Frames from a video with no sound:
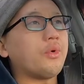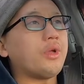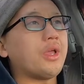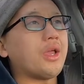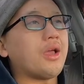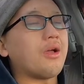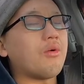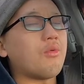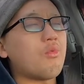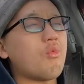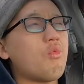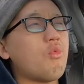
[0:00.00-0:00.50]
We
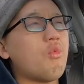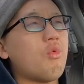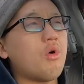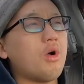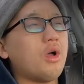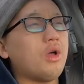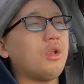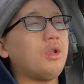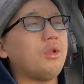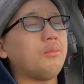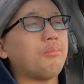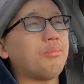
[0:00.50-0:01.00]
have
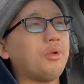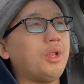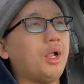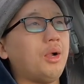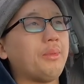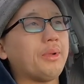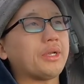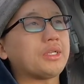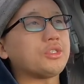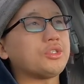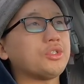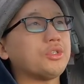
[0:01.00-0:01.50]
one
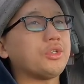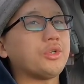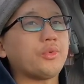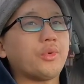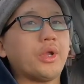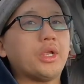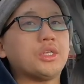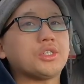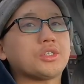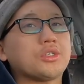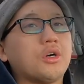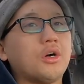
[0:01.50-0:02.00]
public shooting
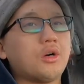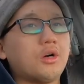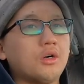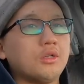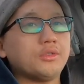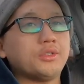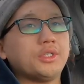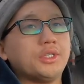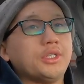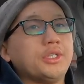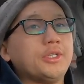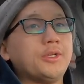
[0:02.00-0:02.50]
range
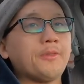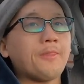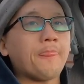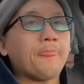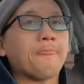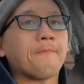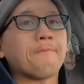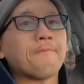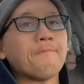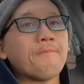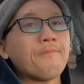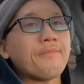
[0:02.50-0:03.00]
called the
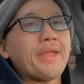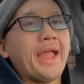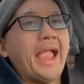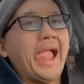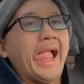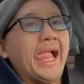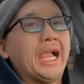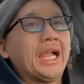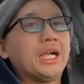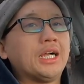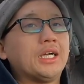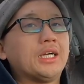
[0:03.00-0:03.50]

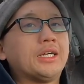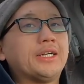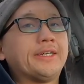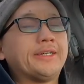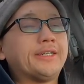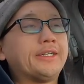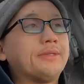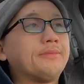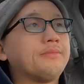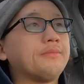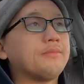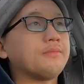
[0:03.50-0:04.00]

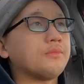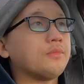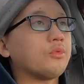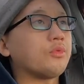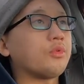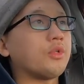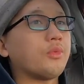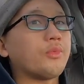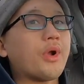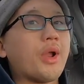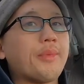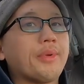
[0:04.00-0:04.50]
um,
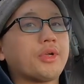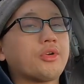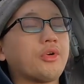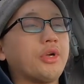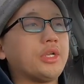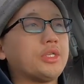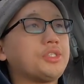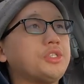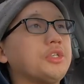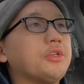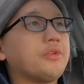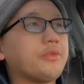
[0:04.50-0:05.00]
the Rabbit
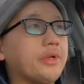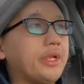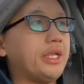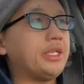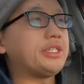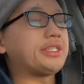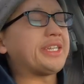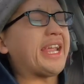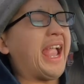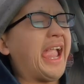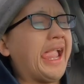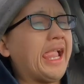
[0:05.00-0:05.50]
Creek Shooting
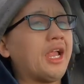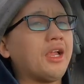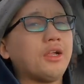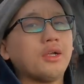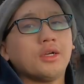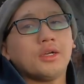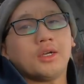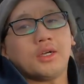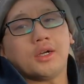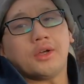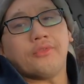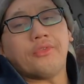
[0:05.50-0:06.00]
Range.
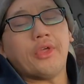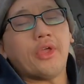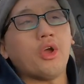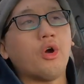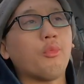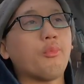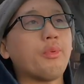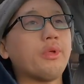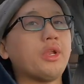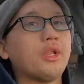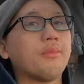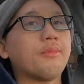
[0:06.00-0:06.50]
Uh, they
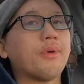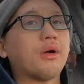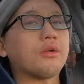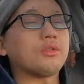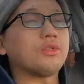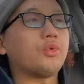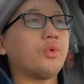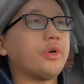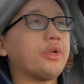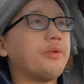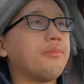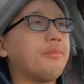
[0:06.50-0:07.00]
open in about
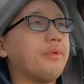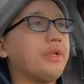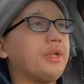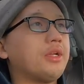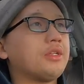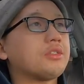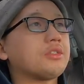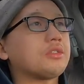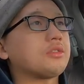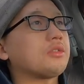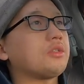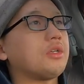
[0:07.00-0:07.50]
twenty
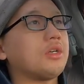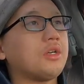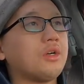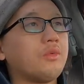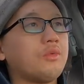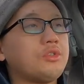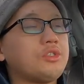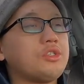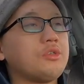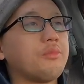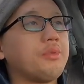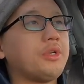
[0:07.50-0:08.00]
minutes. Uh,
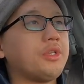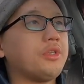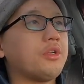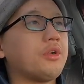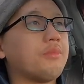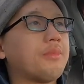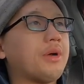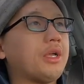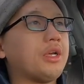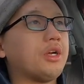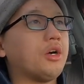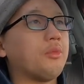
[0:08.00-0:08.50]
we should be there
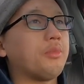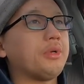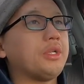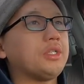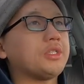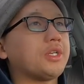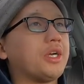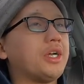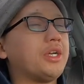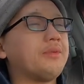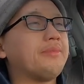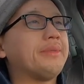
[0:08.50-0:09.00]
by opening
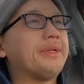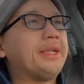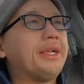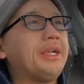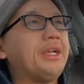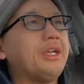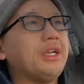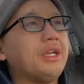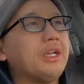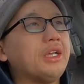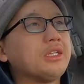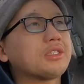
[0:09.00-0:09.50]
time.
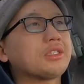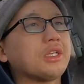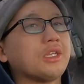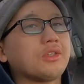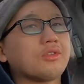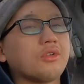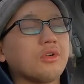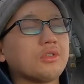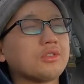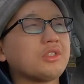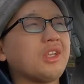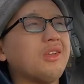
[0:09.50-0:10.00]
It's a
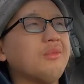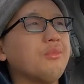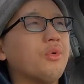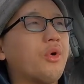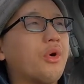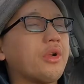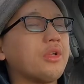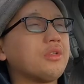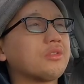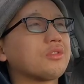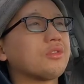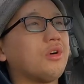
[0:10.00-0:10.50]
Thursday
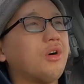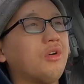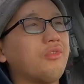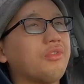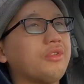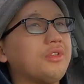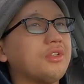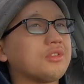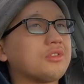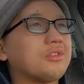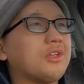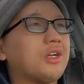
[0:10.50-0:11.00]
morning, so
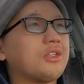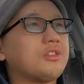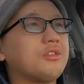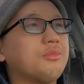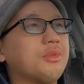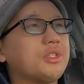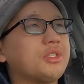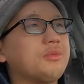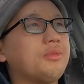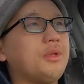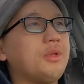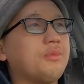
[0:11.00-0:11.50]
hopefully there's not too
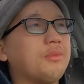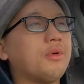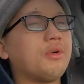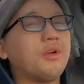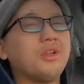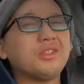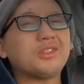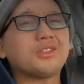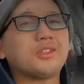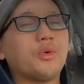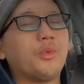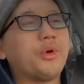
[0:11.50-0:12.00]
much people.
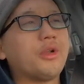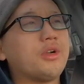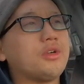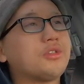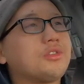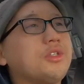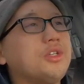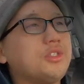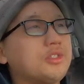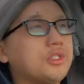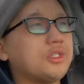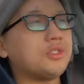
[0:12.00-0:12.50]
It's the winter
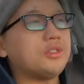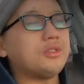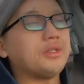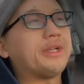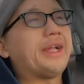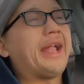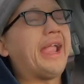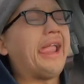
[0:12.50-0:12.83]
season.